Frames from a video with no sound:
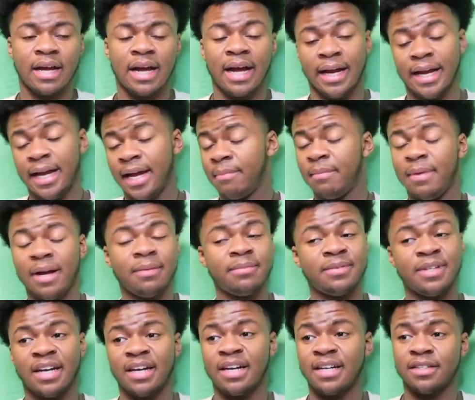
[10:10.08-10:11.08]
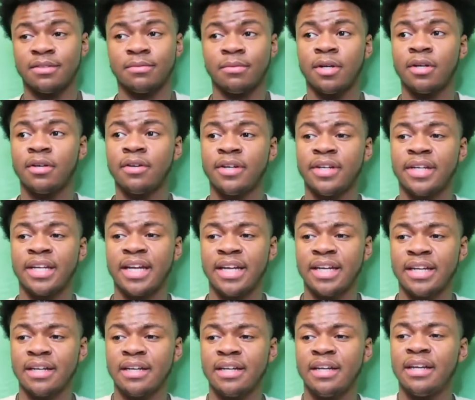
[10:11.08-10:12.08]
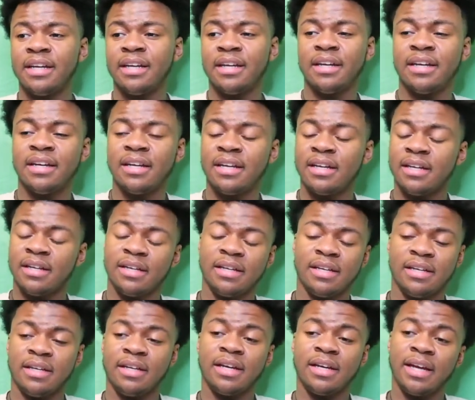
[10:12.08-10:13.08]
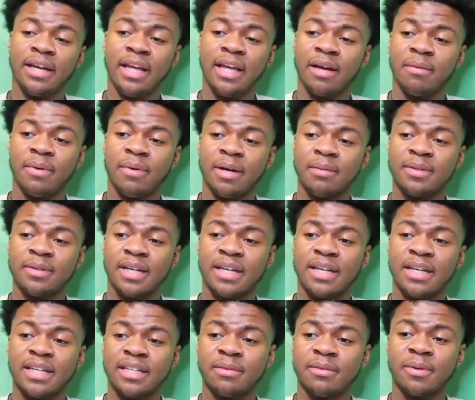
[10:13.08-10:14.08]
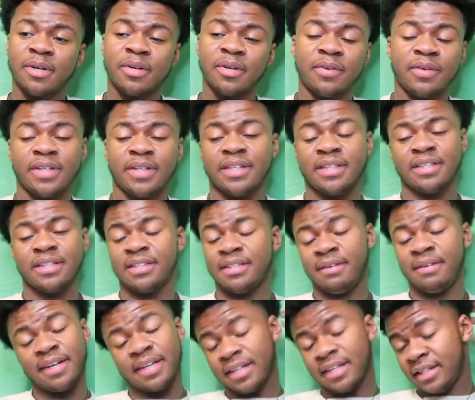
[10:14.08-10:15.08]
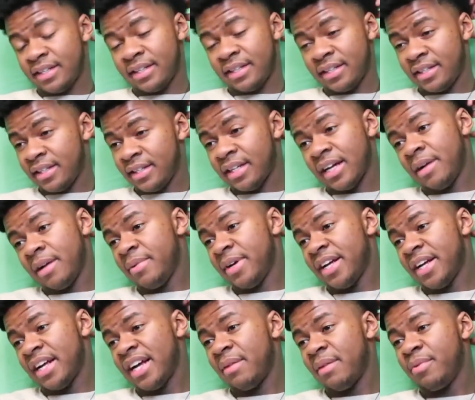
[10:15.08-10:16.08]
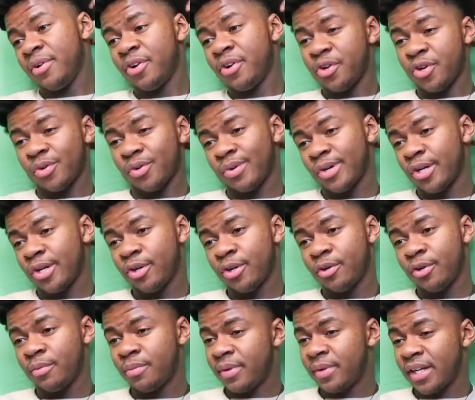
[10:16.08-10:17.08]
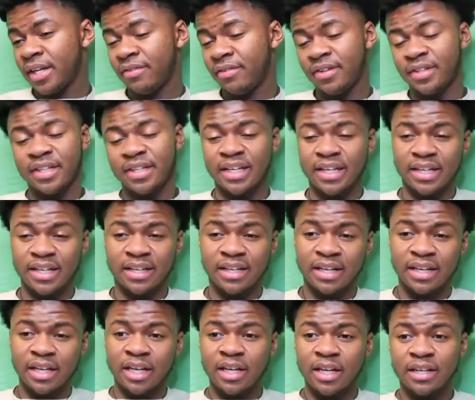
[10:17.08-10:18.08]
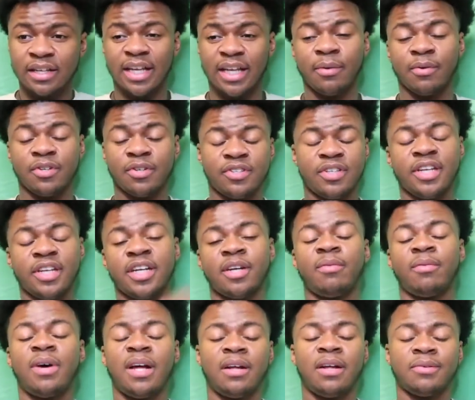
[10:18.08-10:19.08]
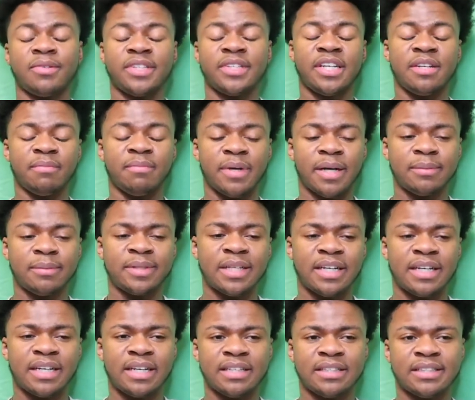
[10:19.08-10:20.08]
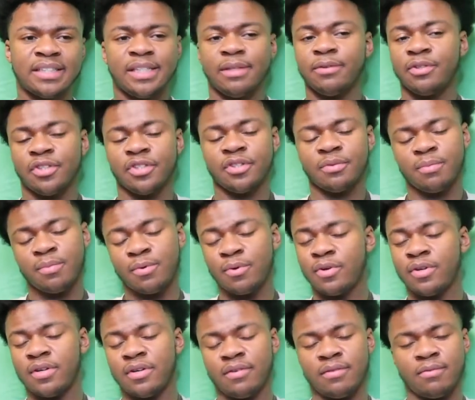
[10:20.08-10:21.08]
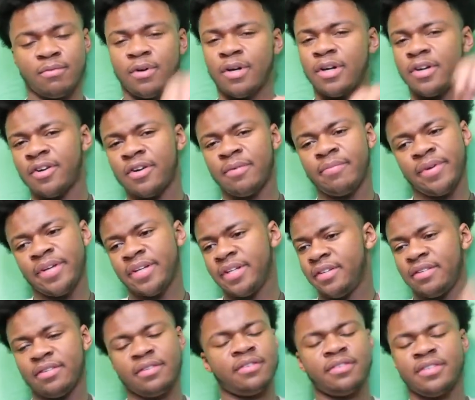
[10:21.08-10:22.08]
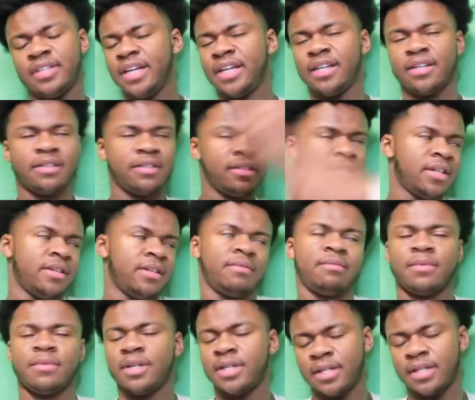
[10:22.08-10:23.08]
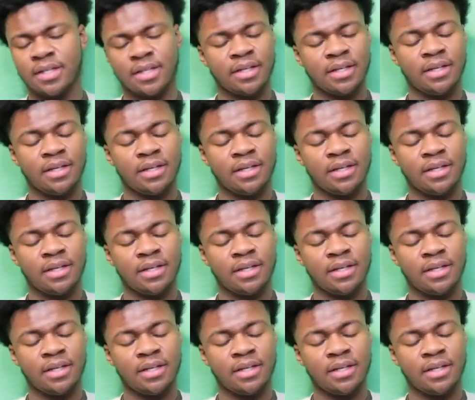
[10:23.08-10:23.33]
I got baptized, bro, and like yeah, I got baptized, bro, and man, I put I put on the robe and everything. They were singing while I was getting baptized, and he was just pouring water on me and saying stuff, man